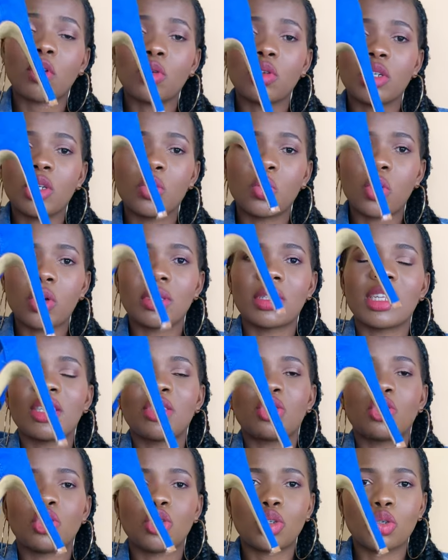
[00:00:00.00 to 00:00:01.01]
only worn
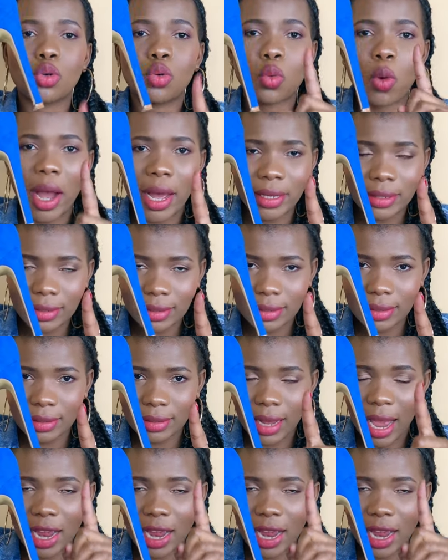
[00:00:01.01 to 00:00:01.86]
this shoe once.